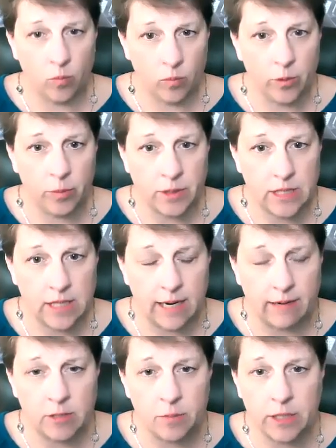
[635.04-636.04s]
the person that
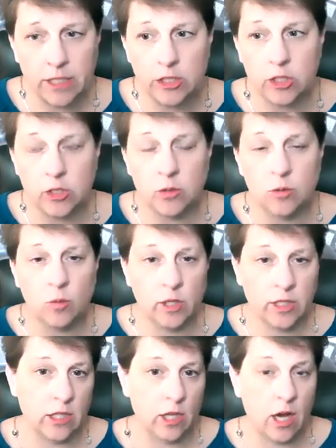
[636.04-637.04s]
I was married to
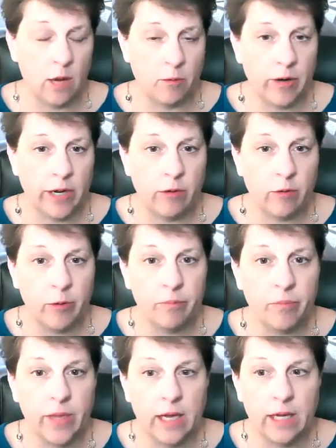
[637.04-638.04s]
worked in the operating
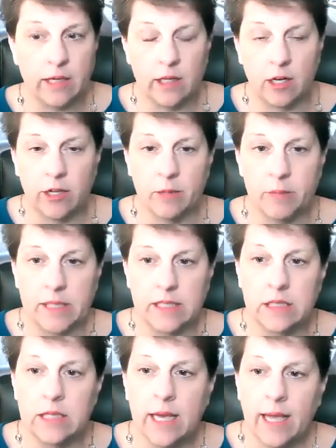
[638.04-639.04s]
room on the
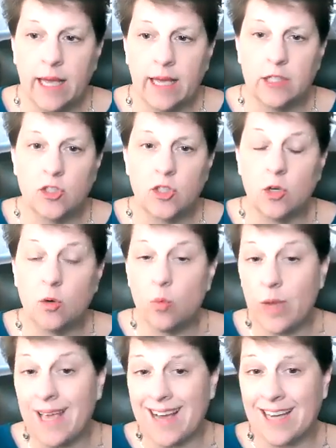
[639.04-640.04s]
bases. And so
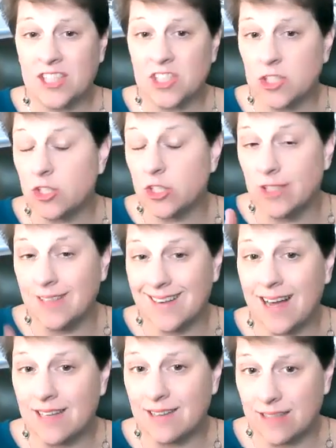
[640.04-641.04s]
we actually could
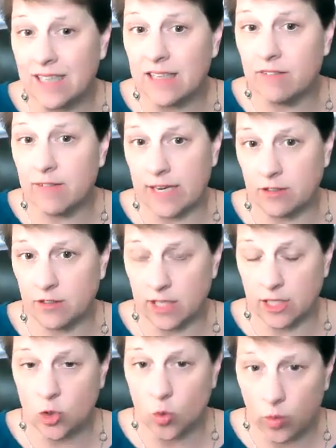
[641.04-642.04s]
not live
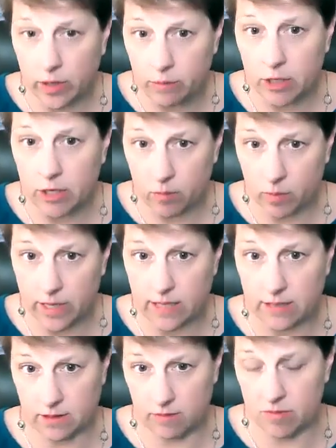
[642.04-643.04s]
outside a 20-minute
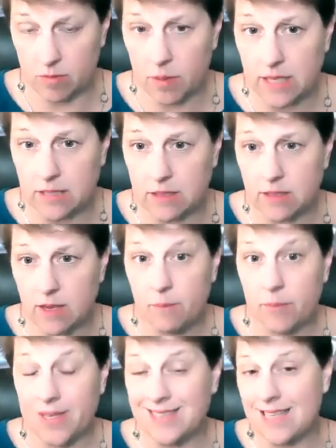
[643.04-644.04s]
radius of the base,
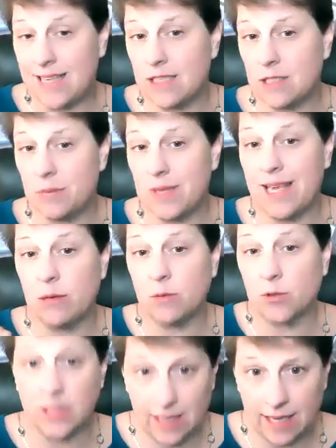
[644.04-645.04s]
because he had to be able
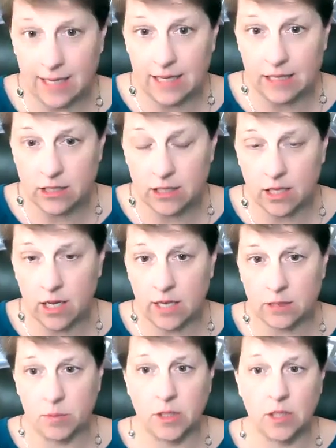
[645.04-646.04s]
to get into the
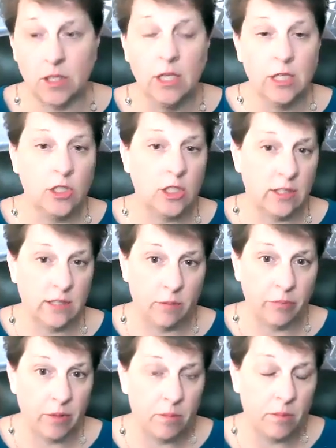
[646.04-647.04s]
hospital should
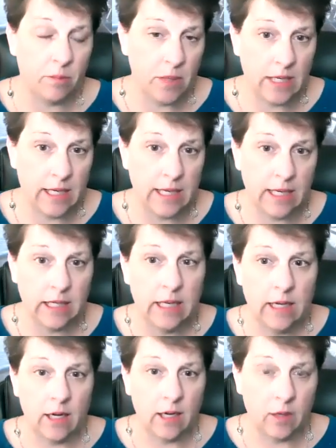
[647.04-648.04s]
something be needed
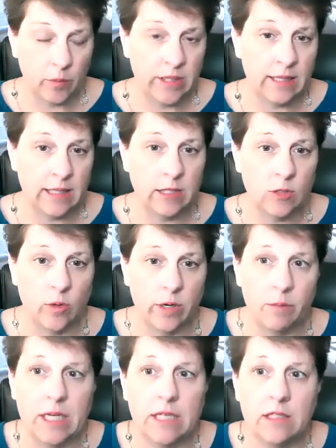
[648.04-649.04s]
within that 20
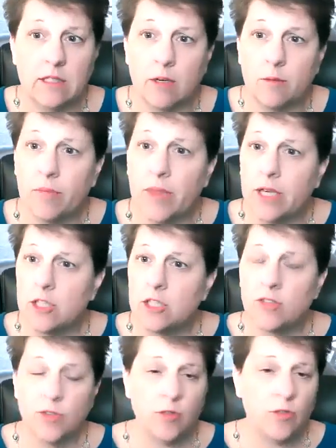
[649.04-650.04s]
minutes. So
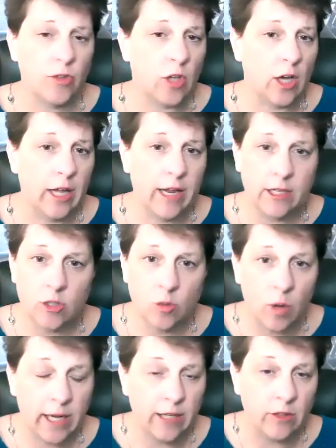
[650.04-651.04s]
just food for thought as you're
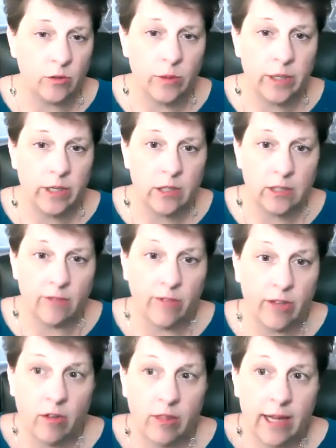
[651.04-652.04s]
walking through here to
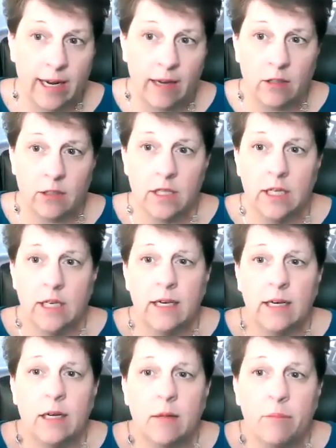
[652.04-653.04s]
figure that out.
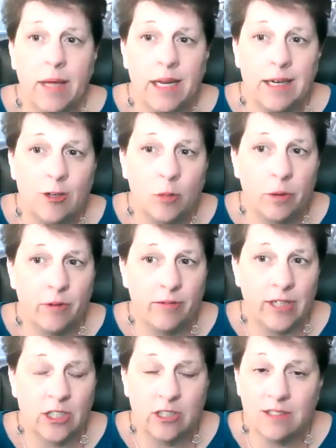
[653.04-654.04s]
Medical
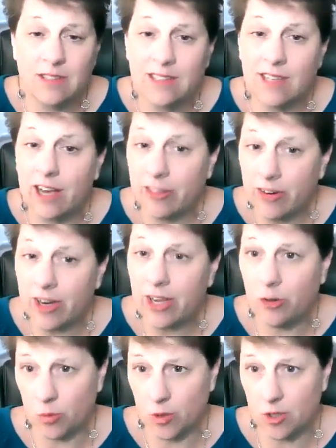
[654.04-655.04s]
professionals and other
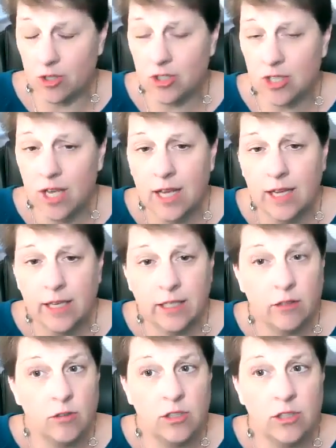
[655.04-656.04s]
health workers,
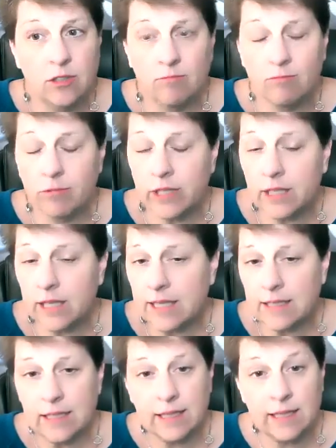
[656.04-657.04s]

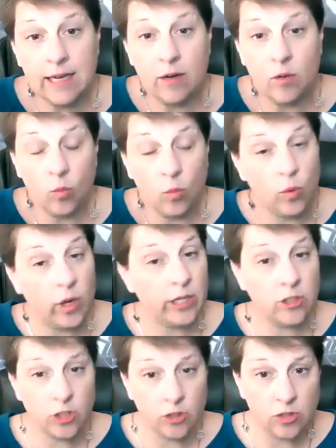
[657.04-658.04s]
realizing that what
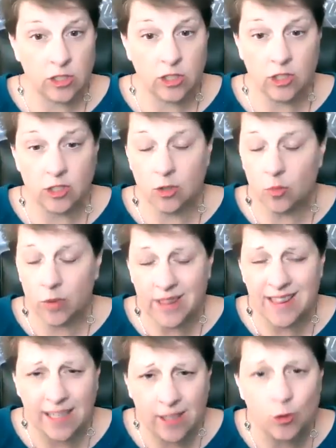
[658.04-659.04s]
you're choosing to do, we
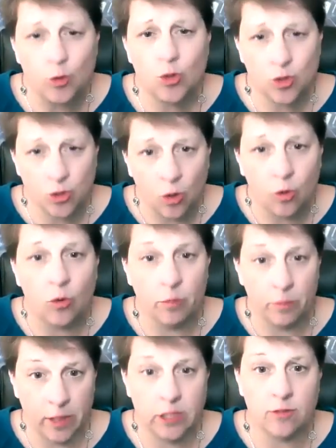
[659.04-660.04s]
thank you so
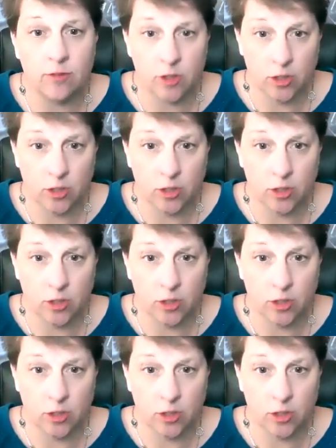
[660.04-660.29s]
much for